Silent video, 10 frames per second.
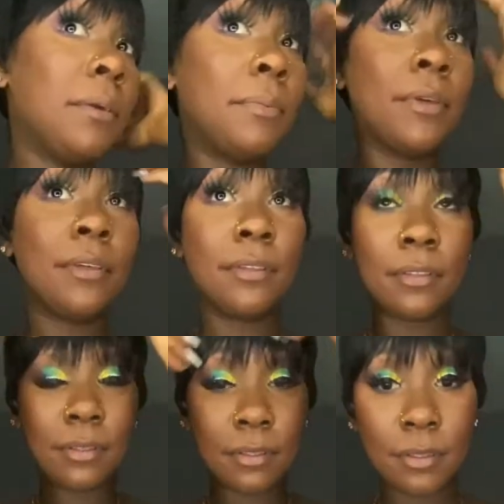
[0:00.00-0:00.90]
But
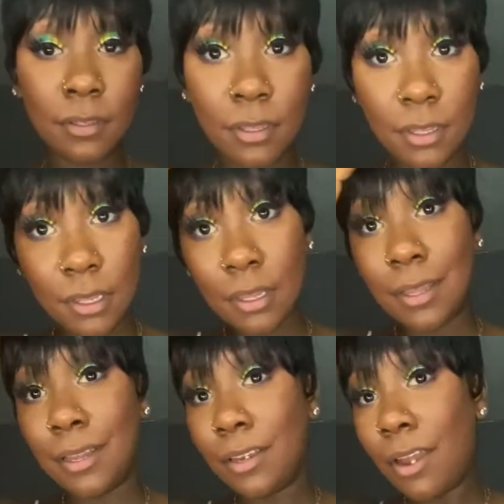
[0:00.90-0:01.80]

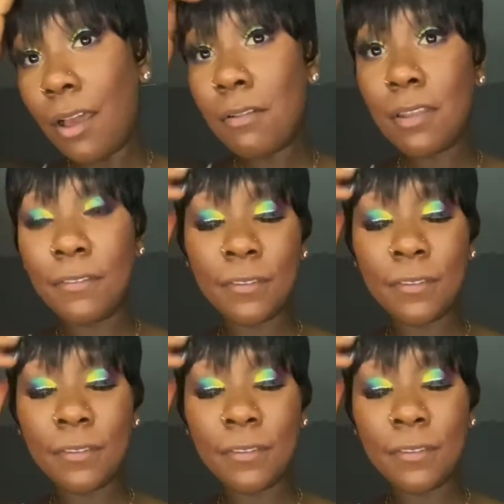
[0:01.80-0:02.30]
Nola for